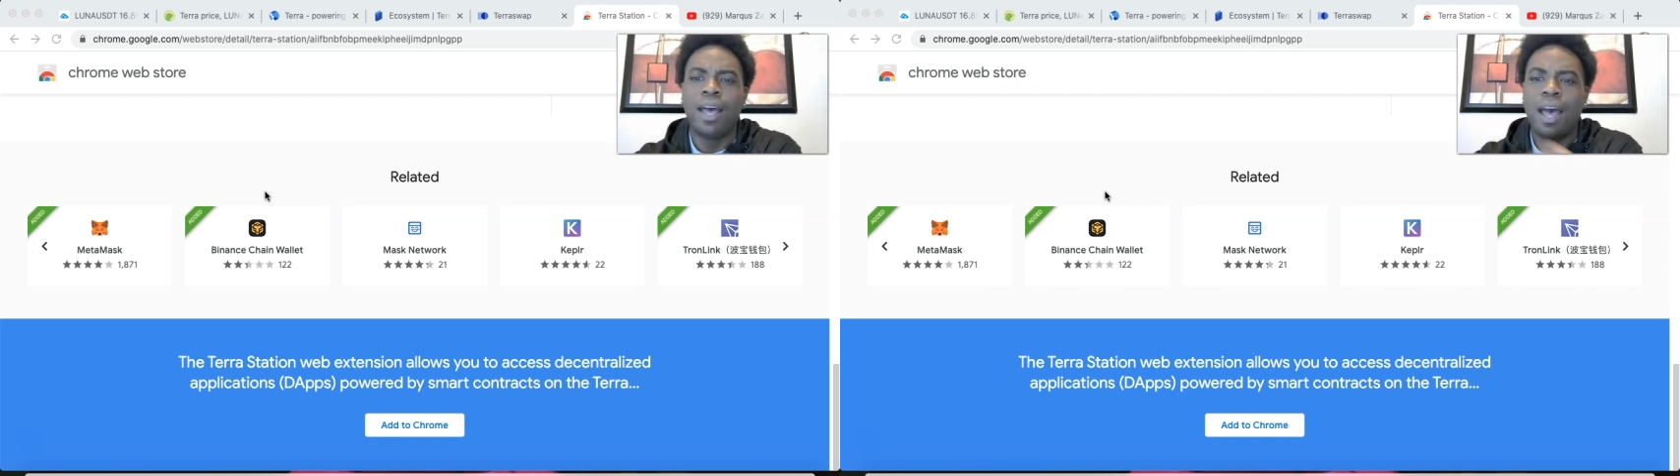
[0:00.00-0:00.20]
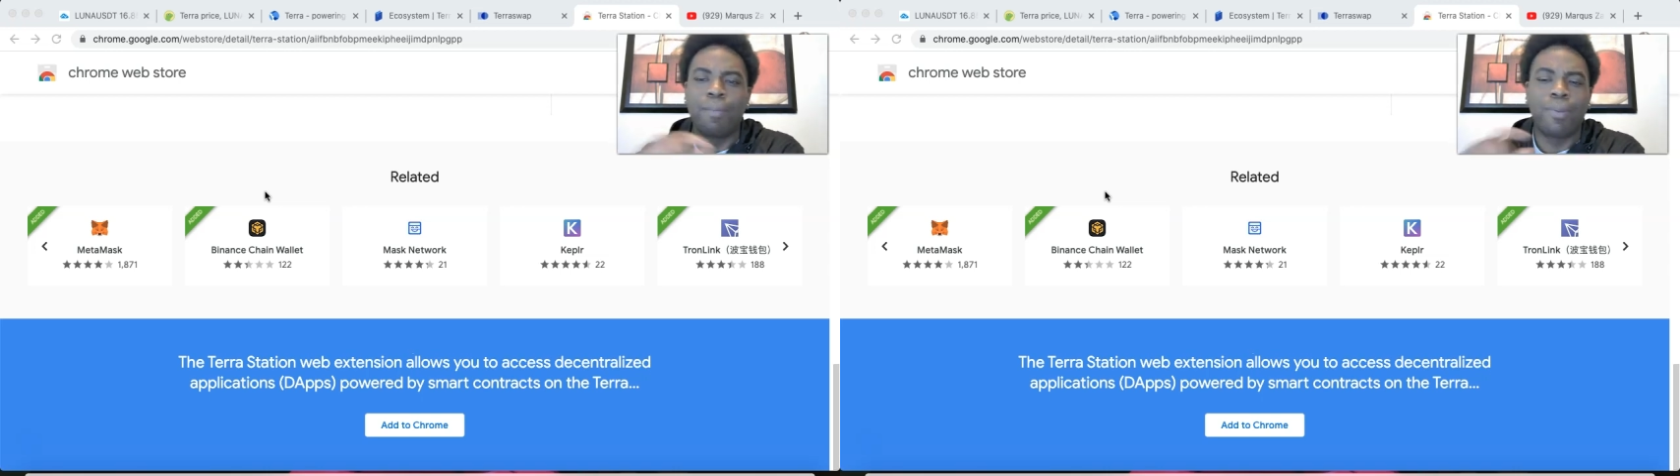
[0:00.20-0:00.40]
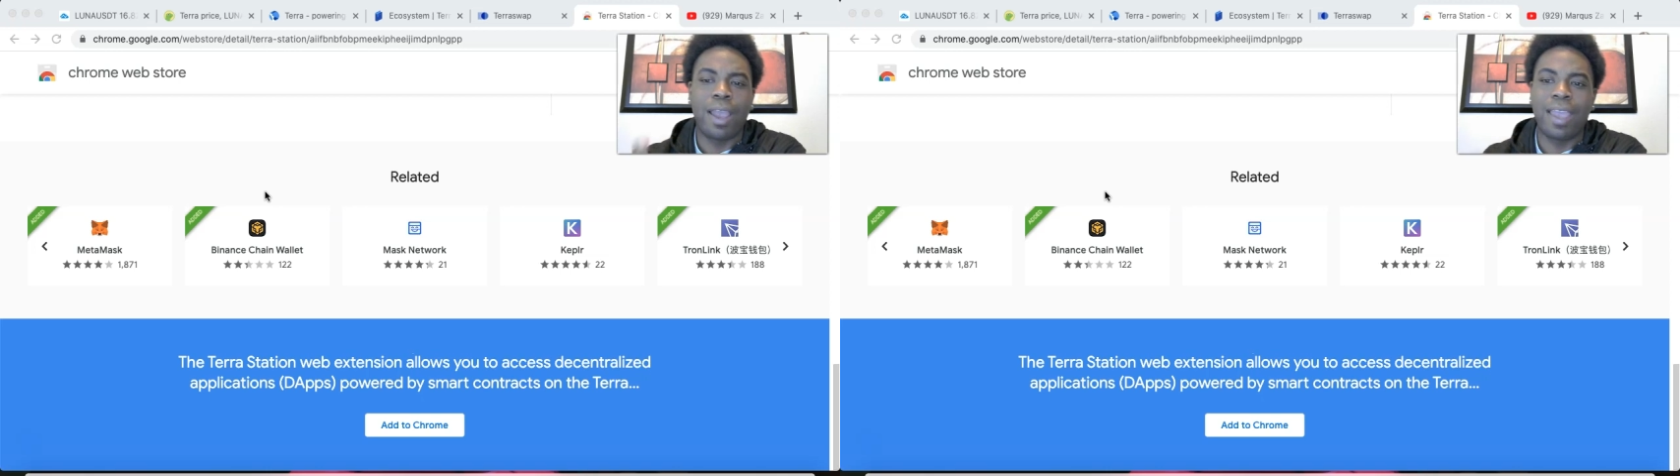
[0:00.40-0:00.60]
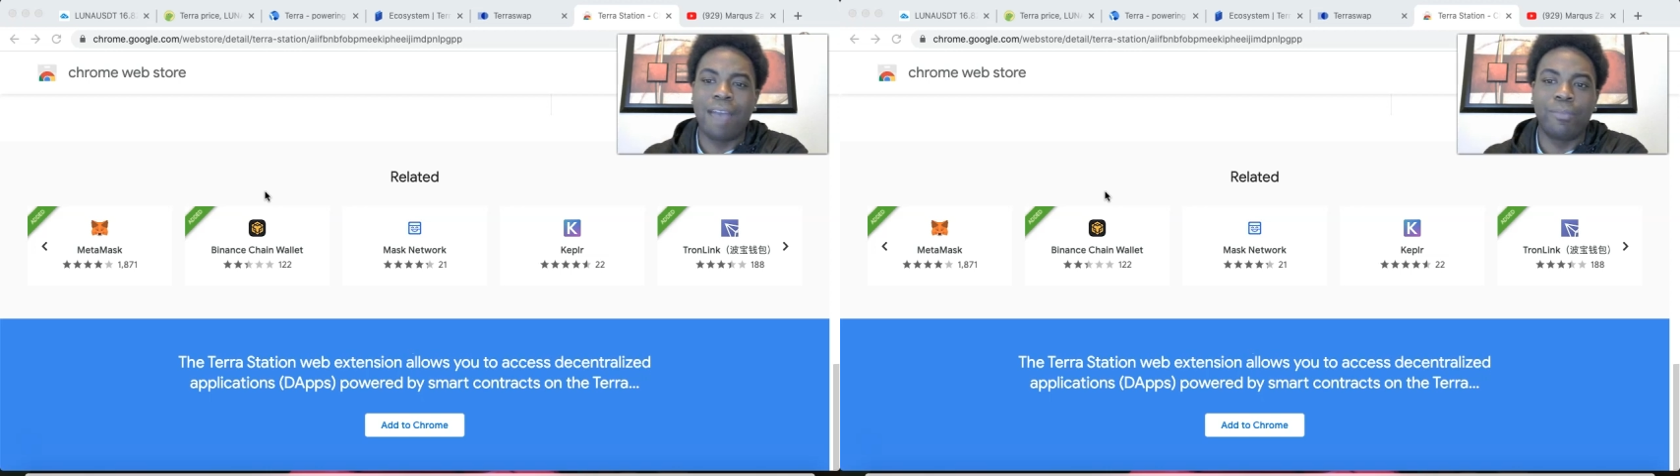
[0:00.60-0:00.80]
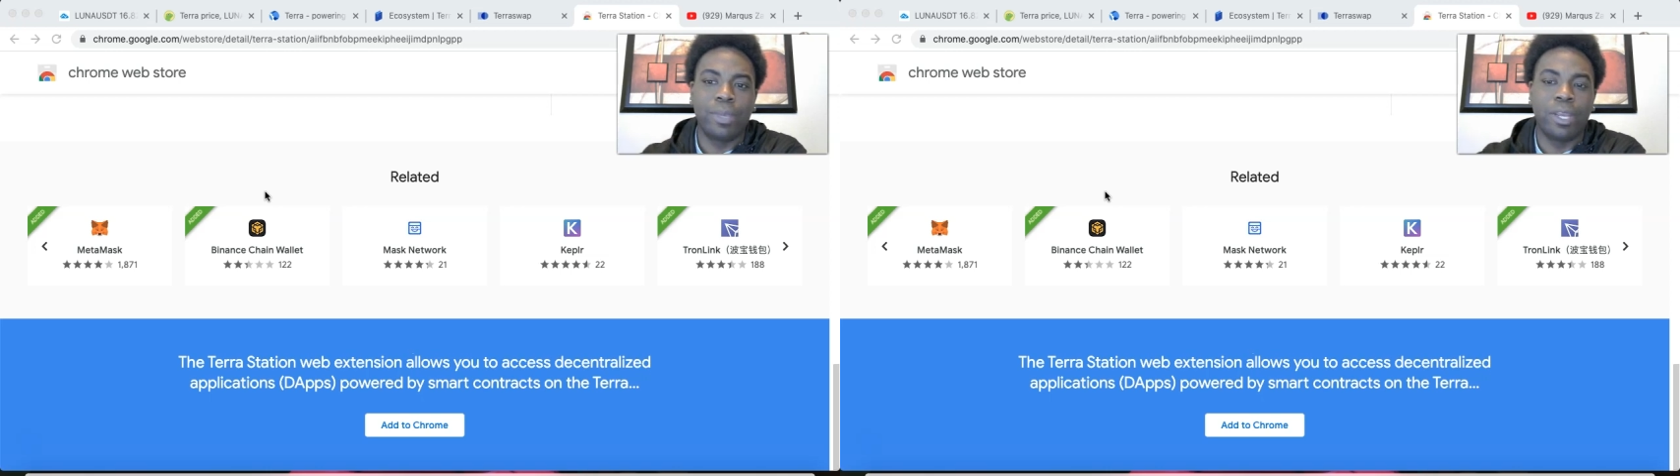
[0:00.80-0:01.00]
I'll probably
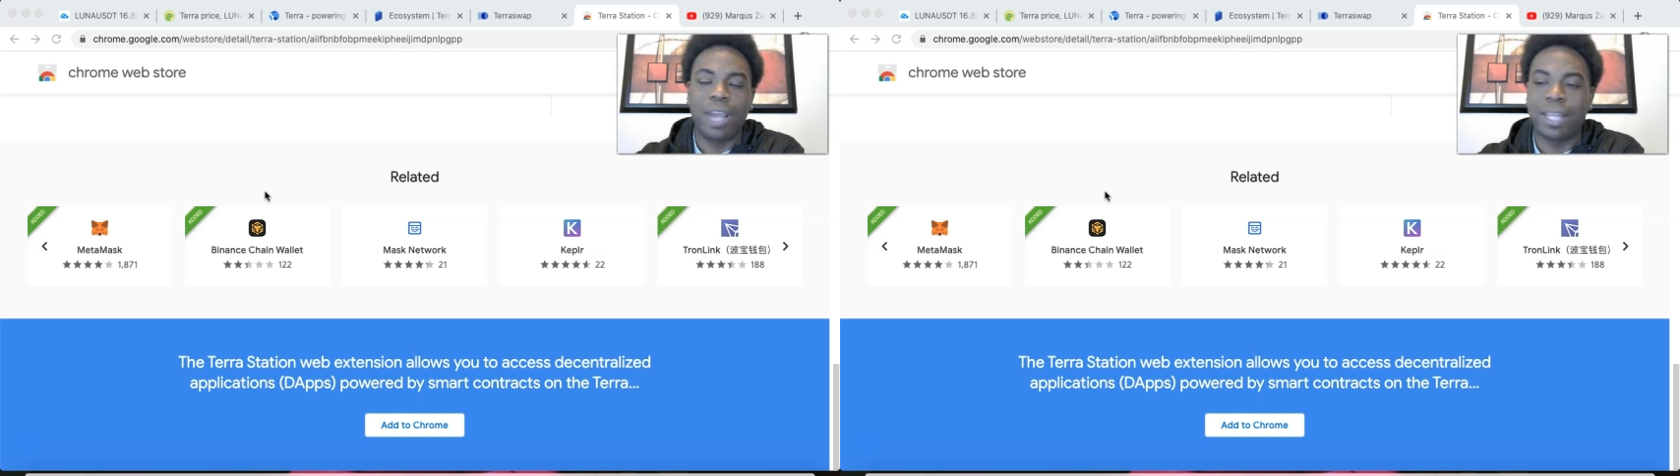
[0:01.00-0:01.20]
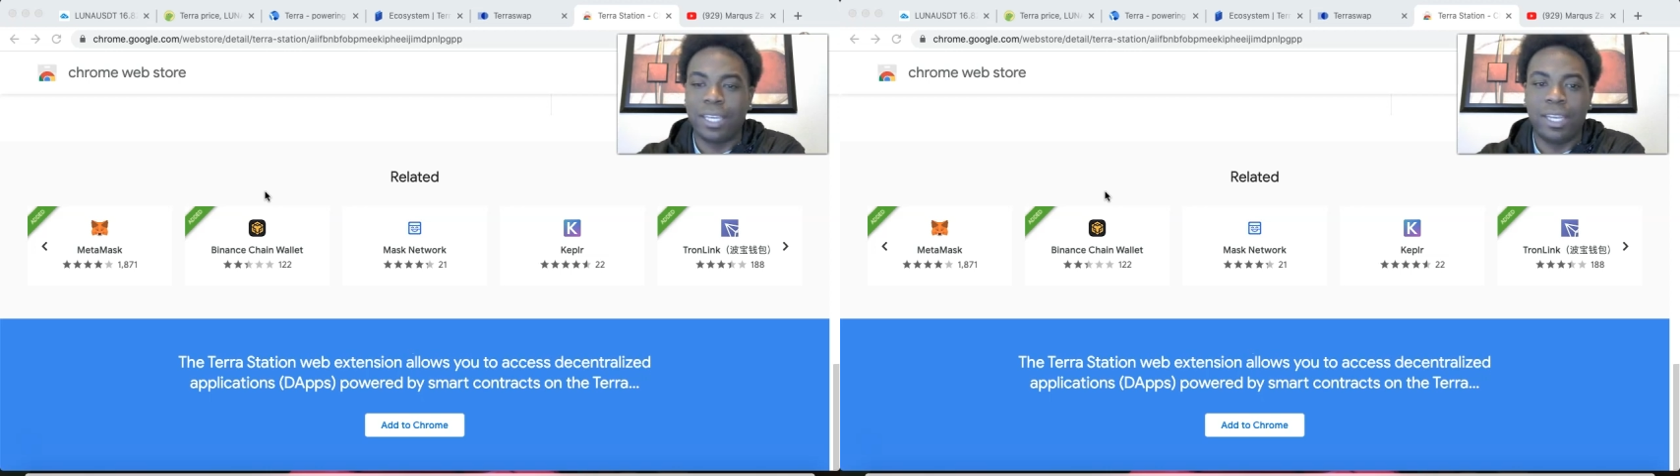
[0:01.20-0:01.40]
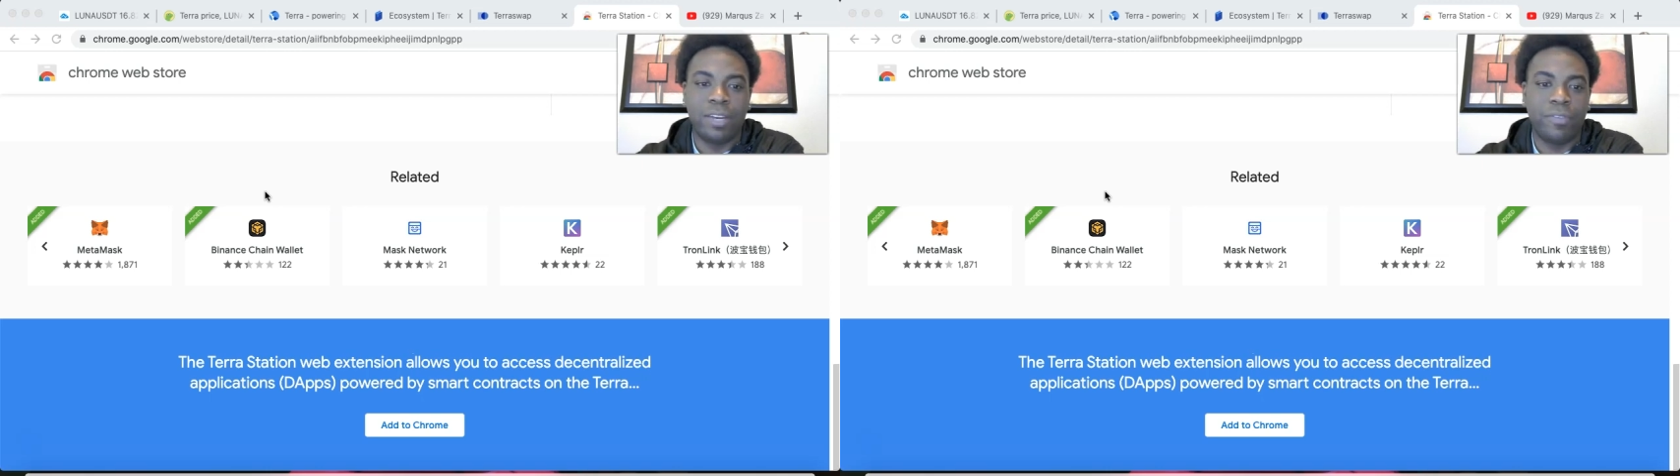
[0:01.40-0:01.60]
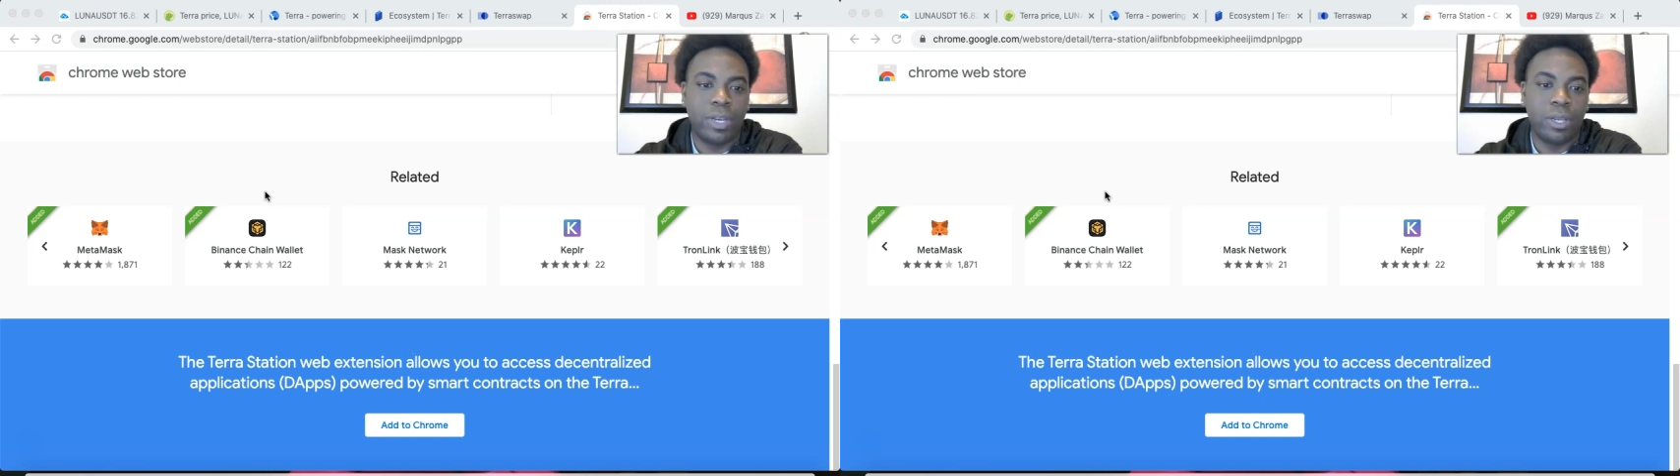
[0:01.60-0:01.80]
have them here at the end of the